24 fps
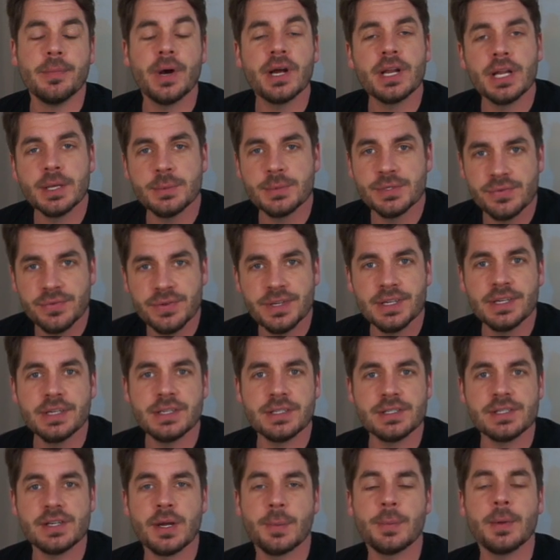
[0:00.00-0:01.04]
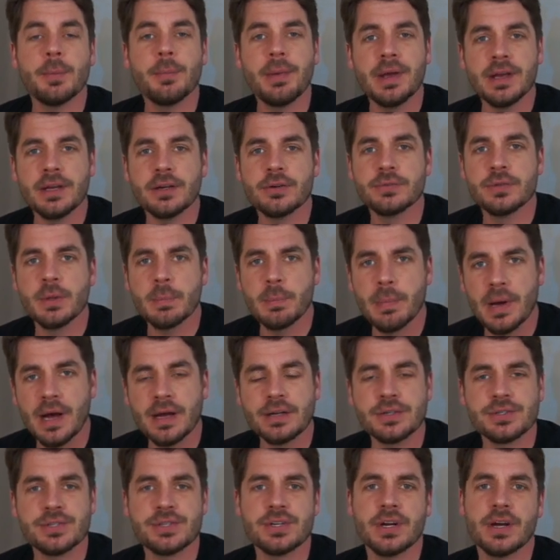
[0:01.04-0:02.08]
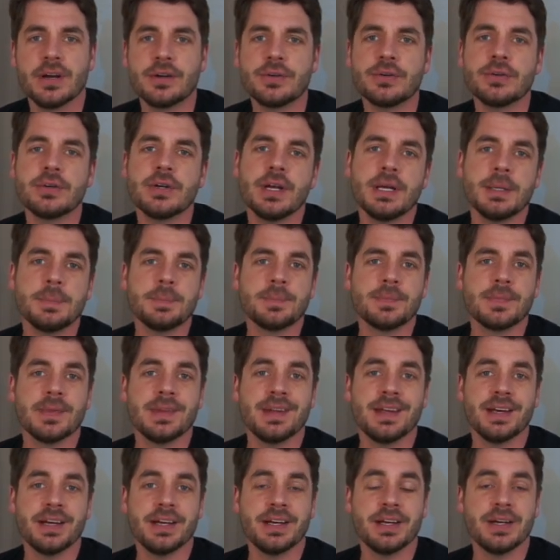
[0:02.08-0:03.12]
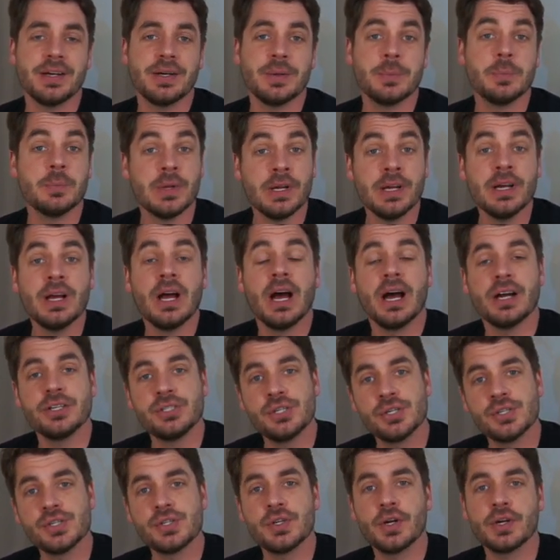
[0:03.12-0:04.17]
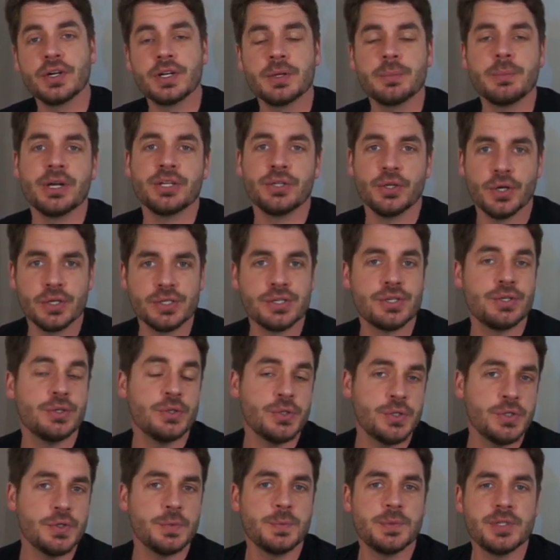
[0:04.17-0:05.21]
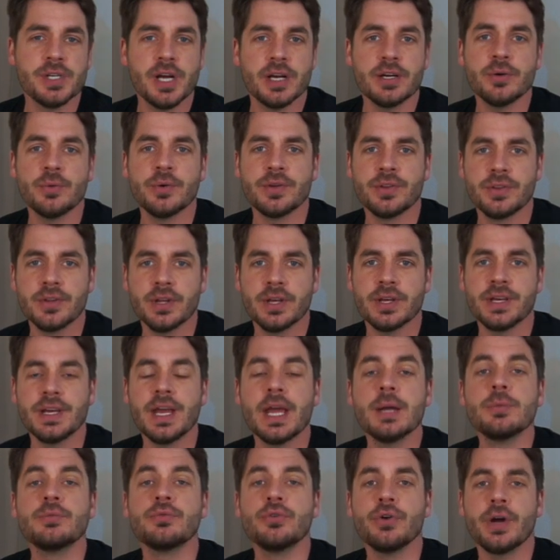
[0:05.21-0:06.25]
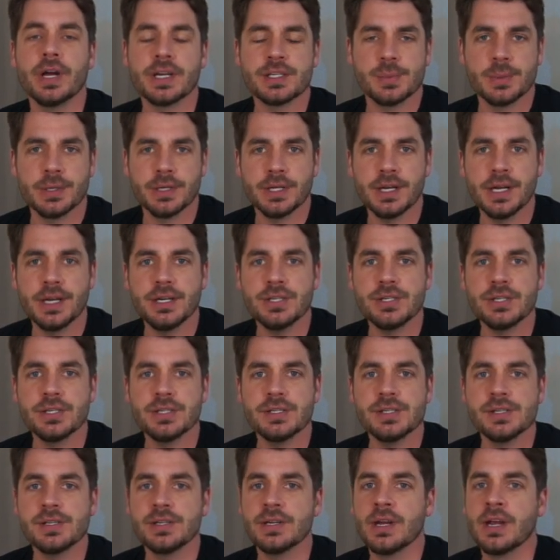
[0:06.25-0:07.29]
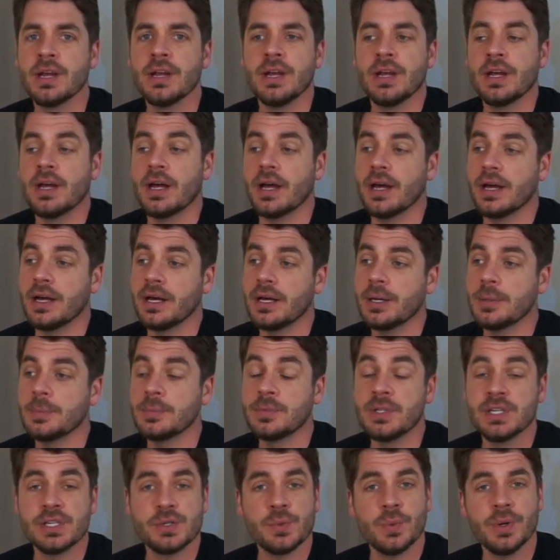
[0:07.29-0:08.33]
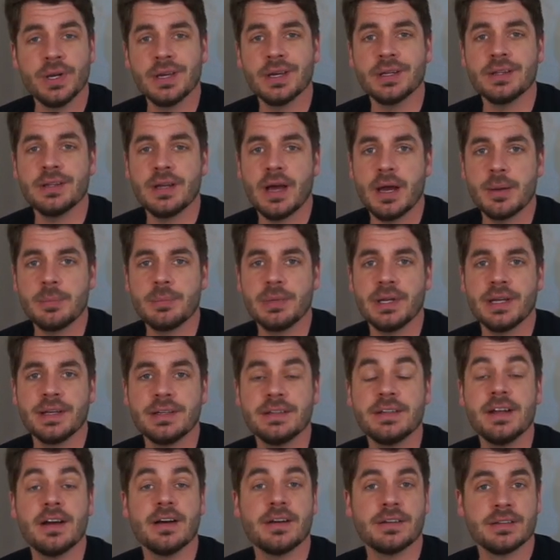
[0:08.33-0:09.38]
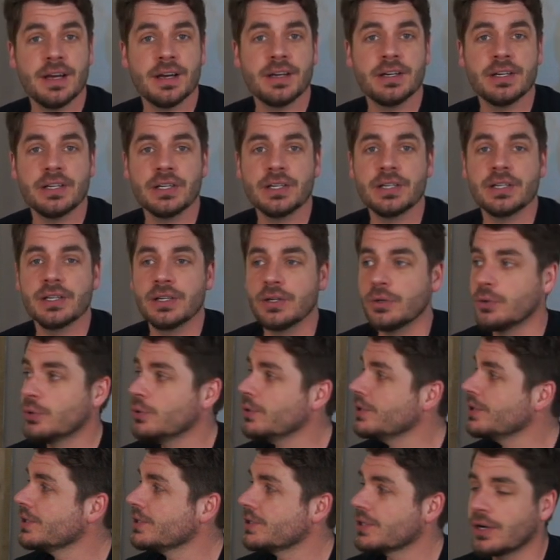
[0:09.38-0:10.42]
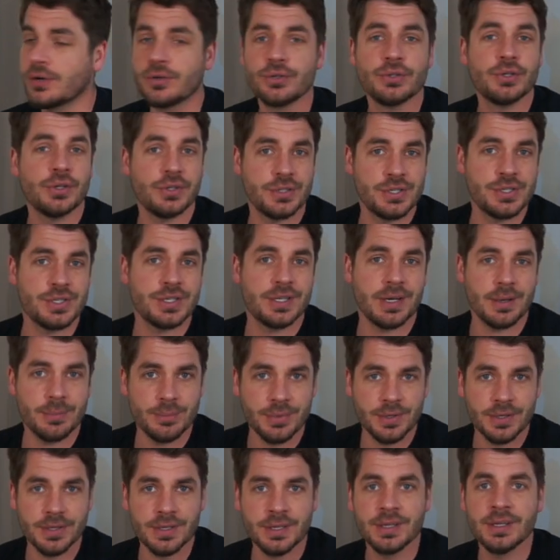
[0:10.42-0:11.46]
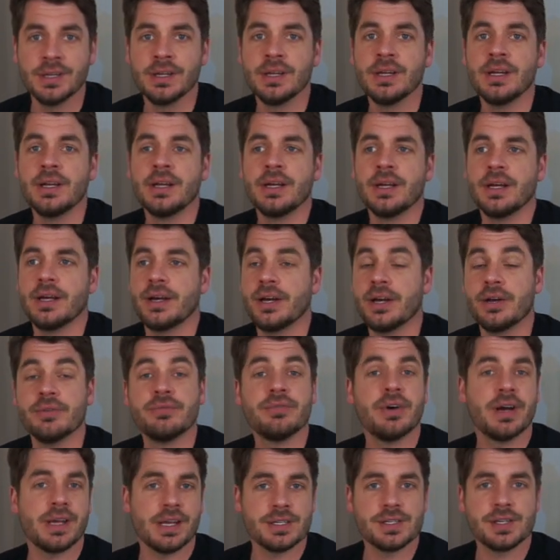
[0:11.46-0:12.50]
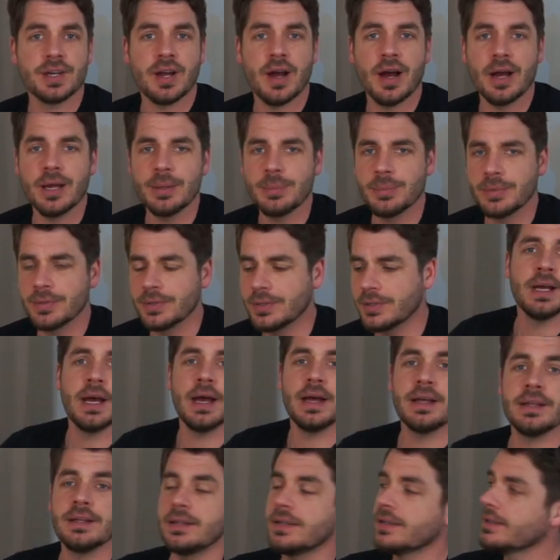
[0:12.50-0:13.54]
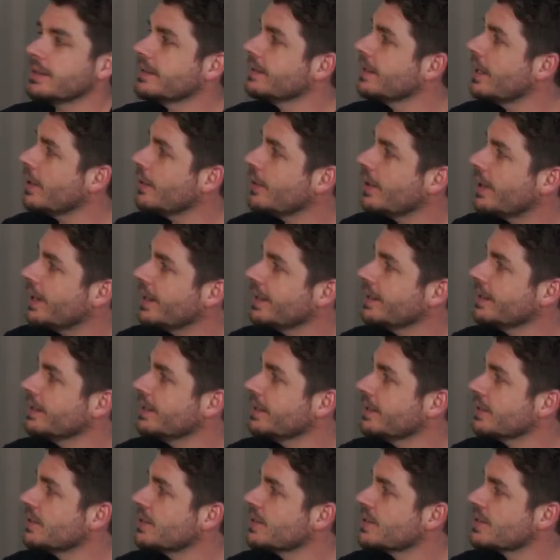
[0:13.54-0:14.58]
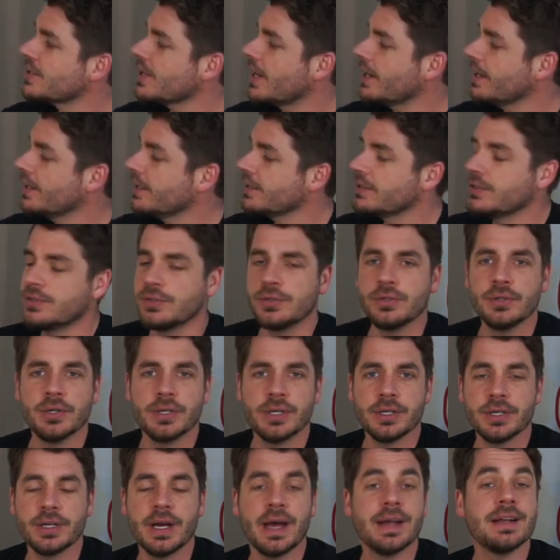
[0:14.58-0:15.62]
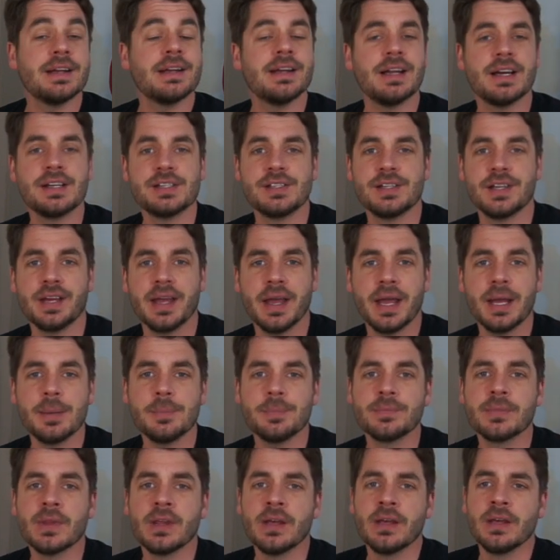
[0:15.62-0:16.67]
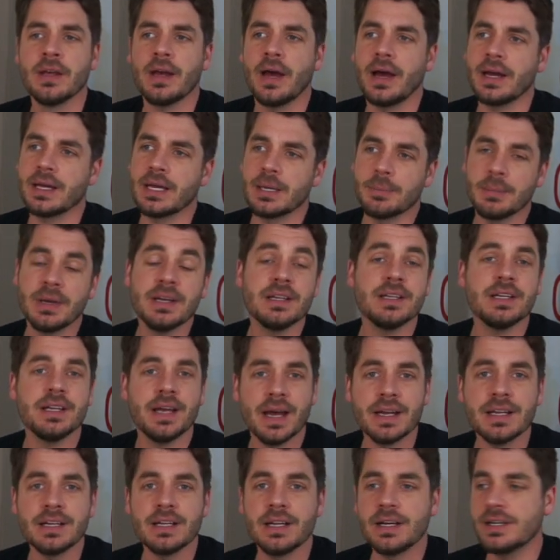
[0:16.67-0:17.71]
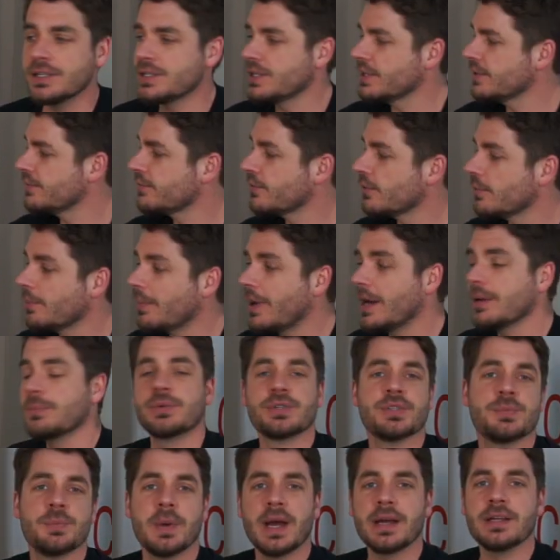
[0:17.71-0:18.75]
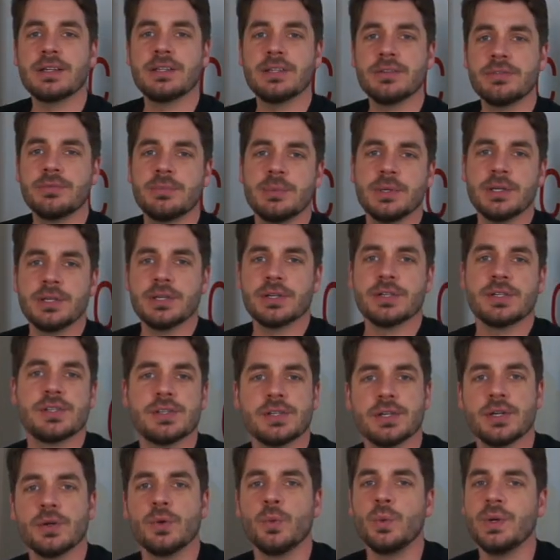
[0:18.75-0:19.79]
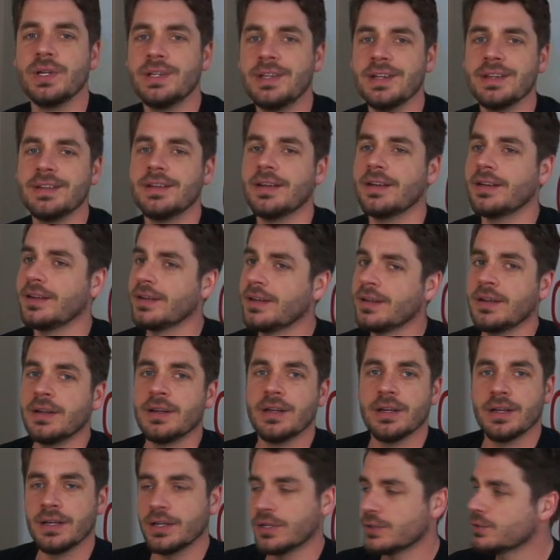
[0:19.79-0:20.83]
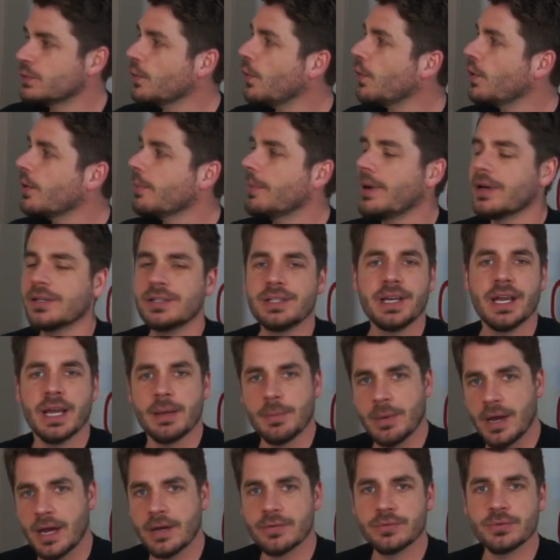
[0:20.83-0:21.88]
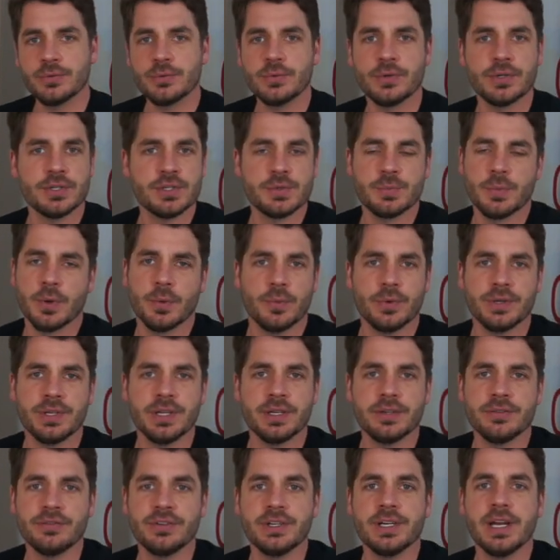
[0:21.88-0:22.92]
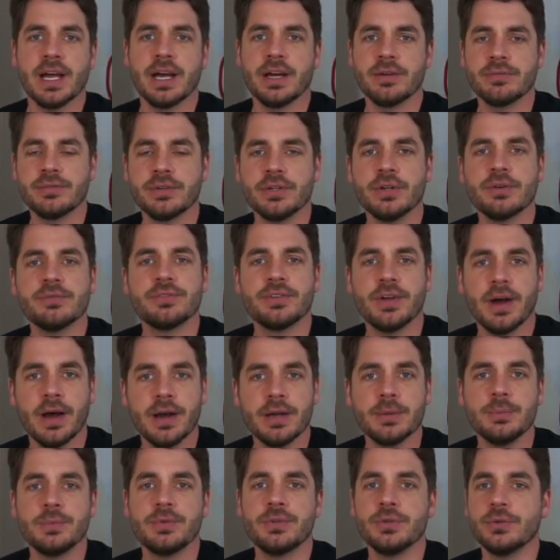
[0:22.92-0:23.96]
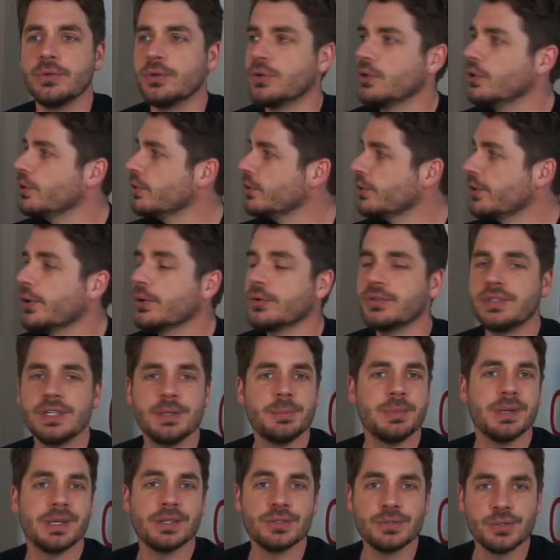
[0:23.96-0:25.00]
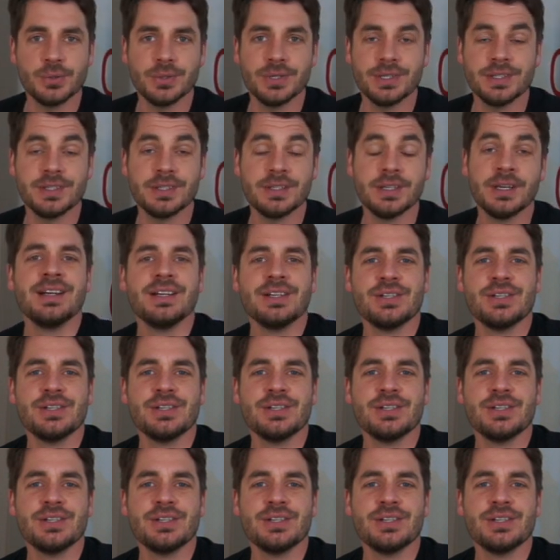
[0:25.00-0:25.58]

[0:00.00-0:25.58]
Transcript: My name is Felix. I'm the maker of the Paco Ŝako game. I just started my Dutch YouTube channel with game rule explanations. This weekend I played Derek Dekker, who is our Dutch champion, via Skype. And now I decided to analyze the game. I can mainly analyze it from my perspective because we did talk about the game afterwards, but we didn't really have enough time to go deep into it.